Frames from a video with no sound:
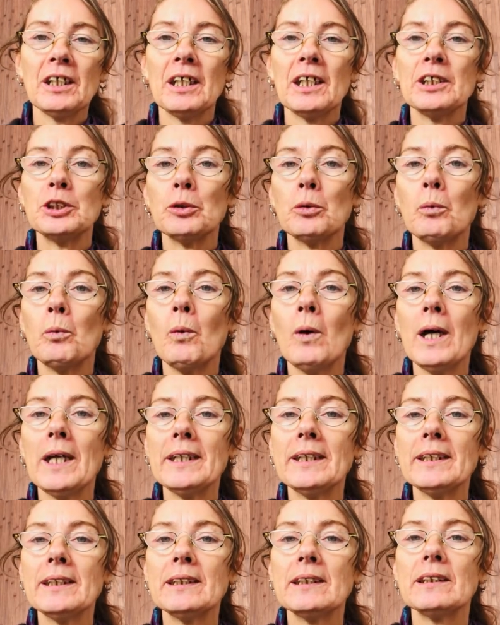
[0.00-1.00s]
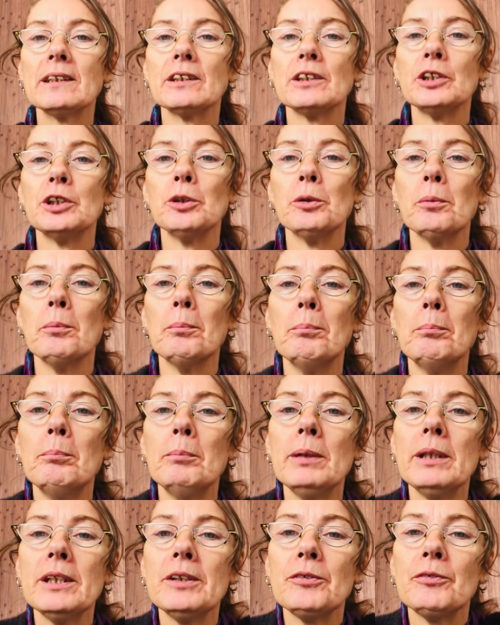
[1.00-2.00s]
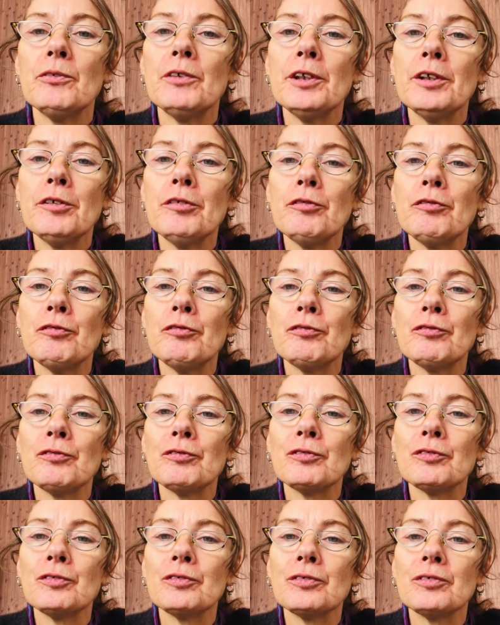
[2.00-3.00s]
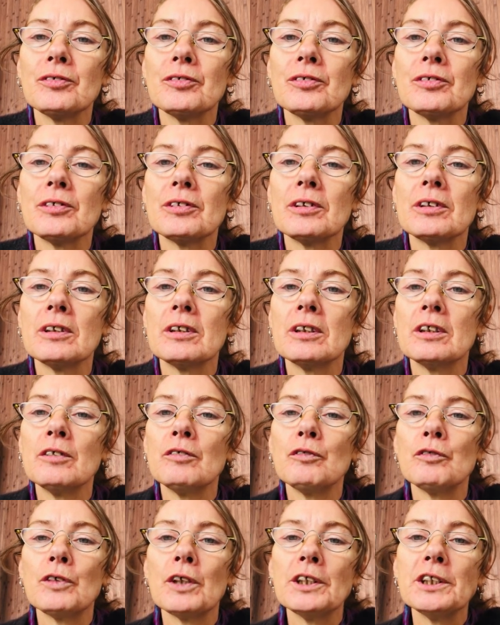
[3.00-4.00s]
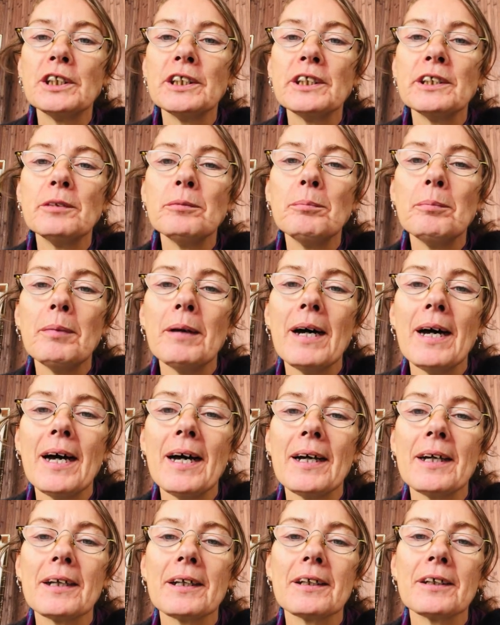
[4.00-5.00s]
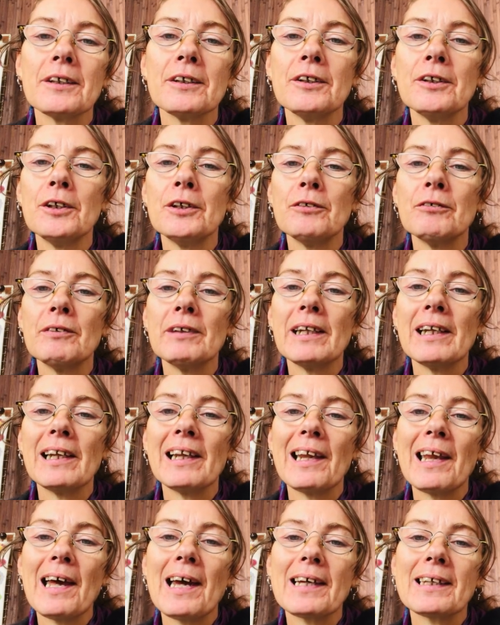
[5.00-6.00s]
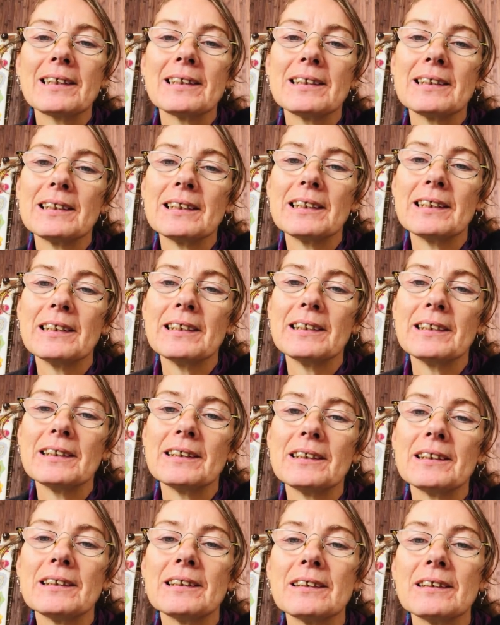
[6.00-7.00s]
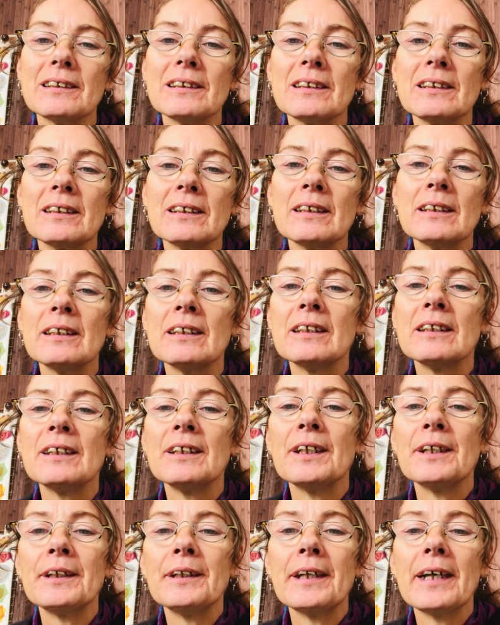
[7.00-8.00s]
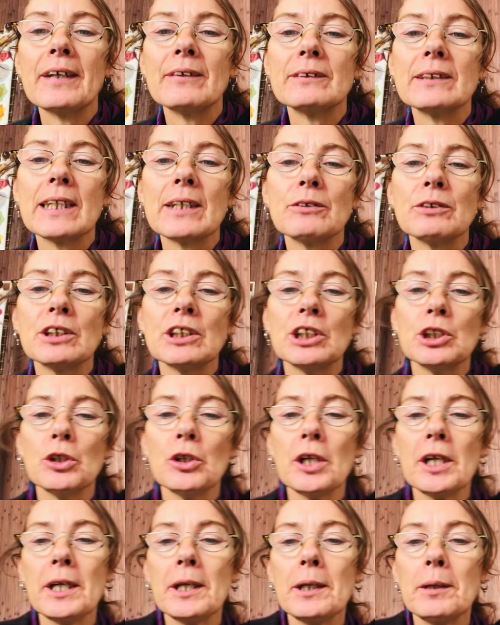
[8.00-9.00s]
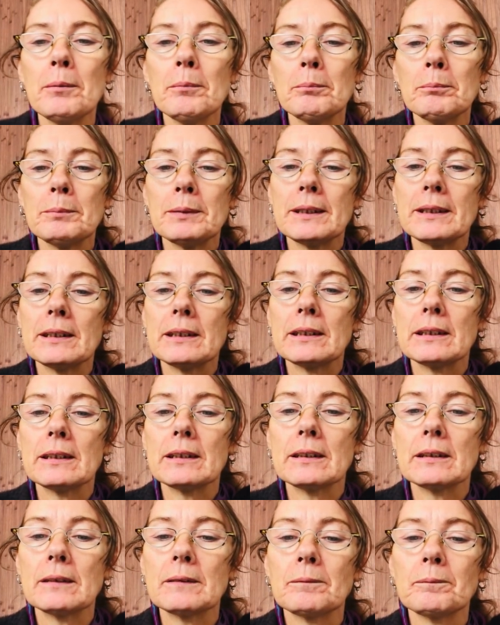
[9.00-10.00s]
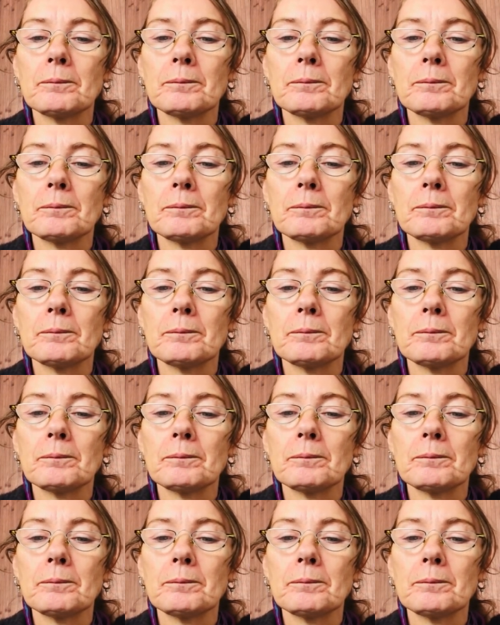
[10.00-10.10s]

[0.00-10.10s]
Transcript: and your waist and your midriff, front and back, relaxing it. And now down to your hips